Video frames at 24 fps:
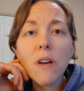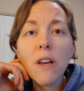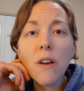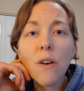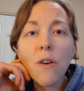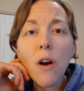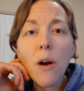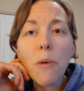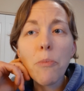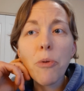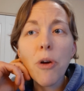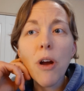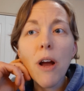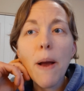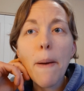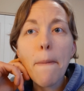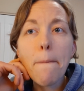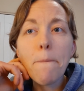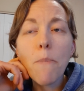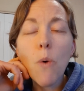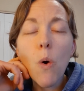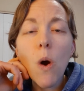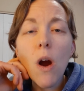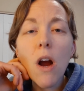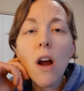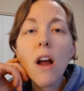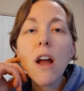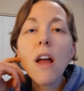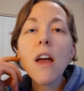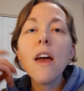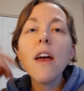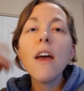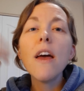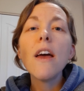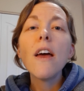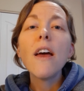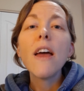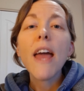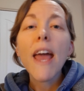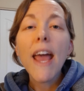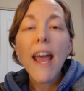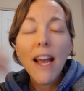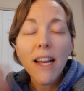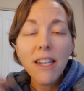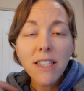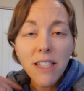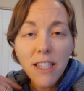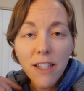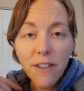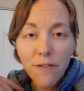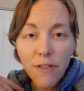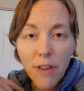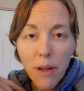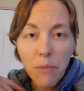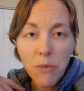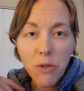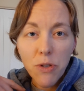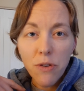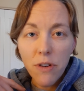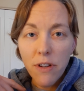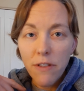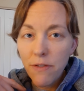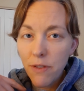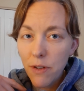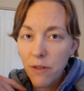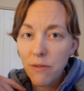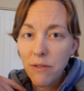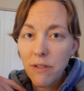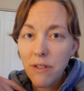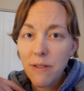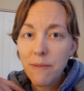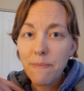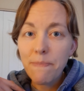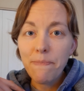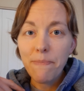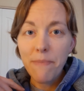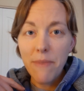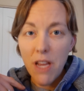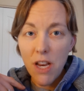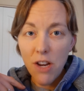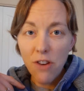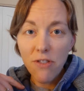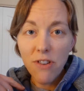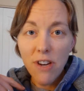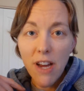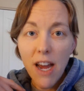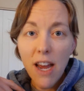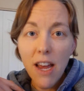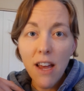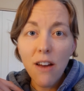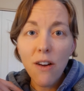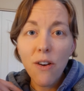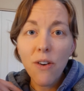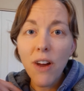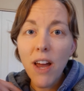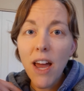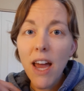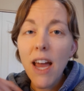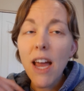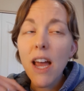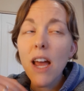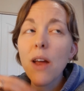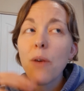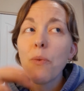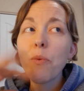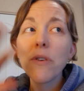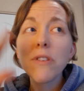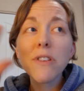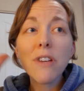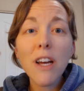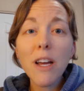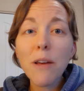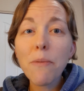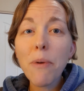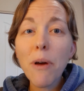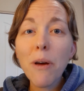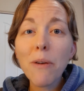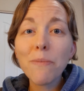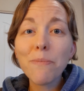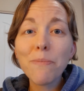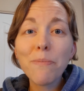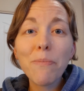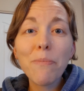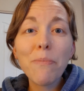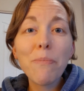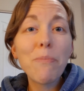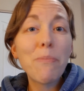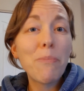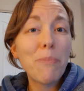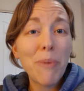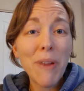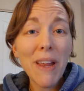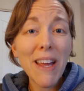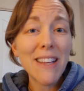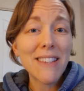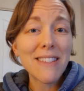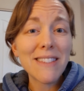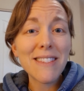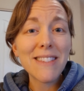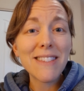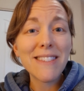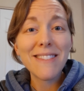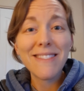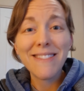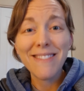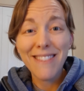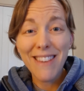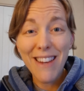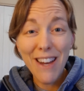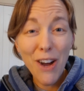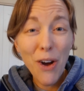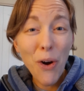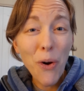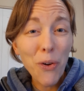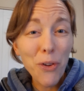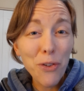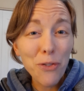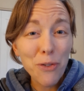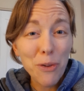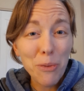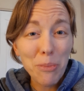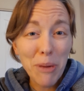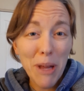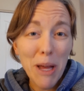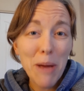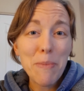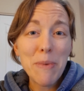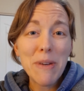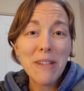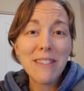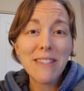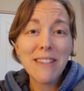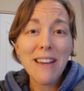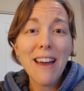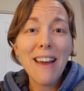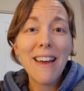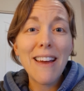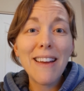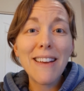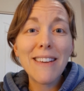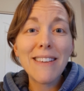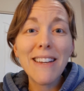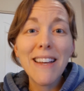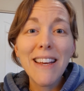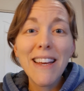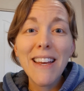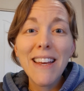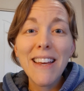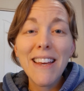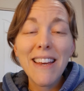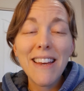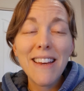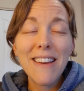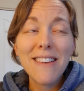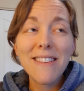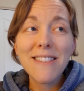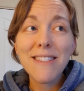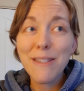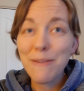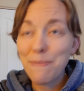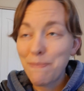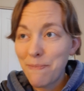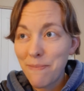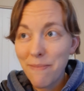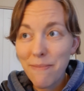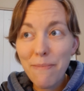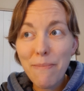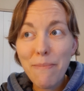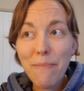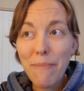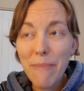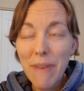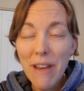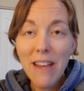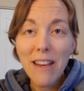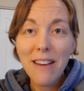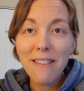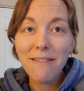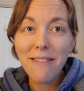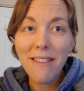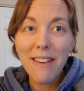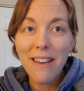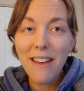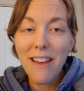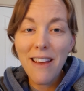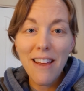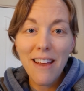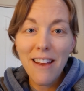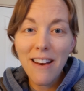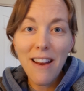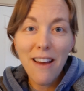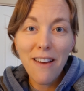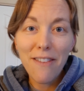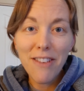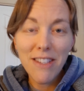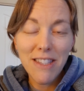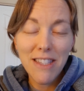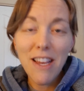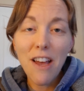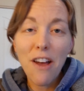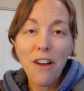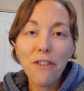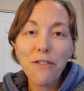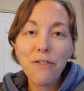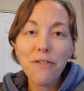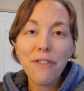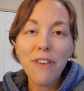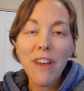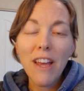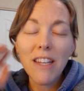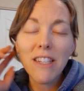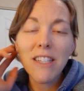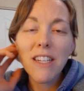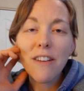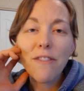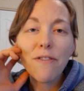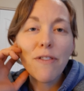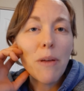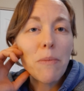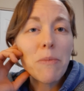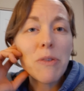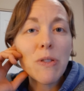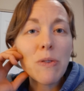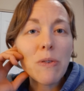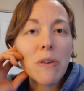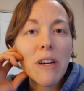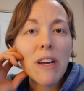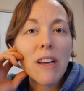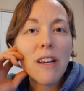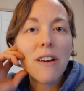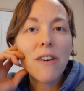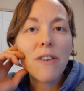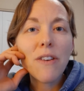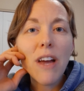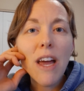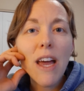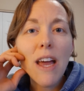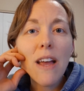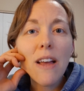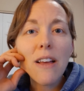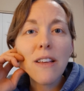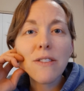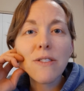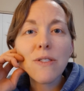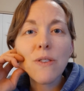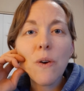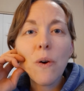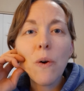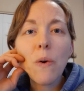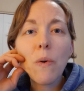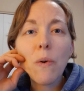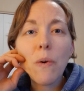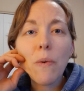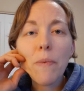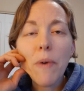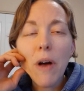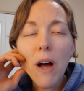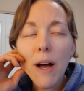incorporate more anti-inflammatory foods in your diet, okay? And we're talking about plants. A whole food plant-based diet is in of itself anti-inflammatory, okay? So